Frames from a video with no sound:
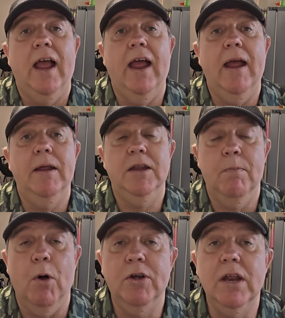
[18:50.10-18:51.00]

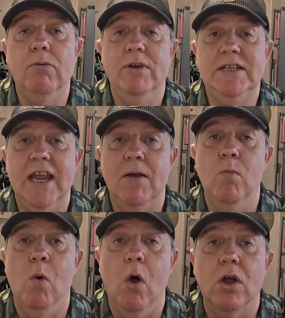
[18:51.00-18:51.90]
your body will
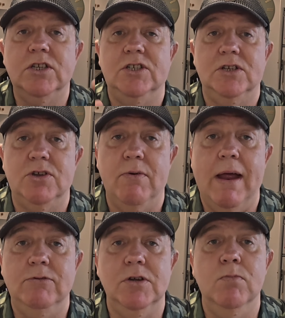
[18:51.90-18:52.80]
retain water to
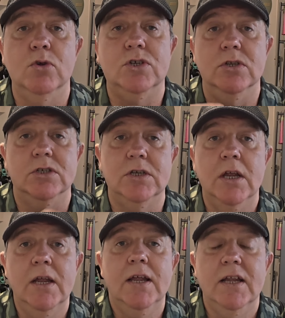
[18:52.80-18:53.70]
surround your
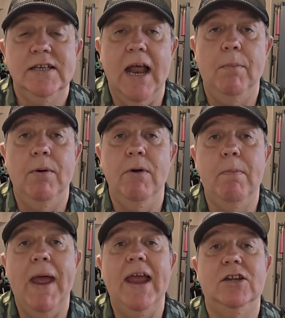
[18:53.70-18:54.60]
muscles to help them
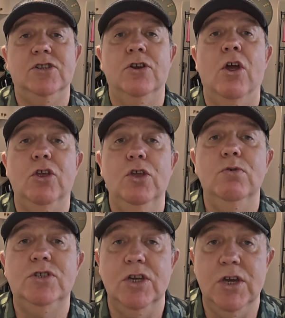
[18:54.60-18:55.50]
repair because they're not
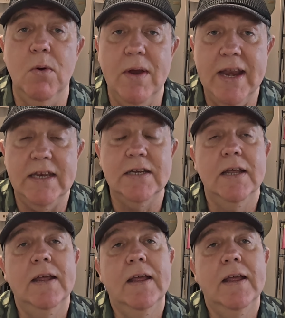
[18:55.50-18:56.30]
used to doing it.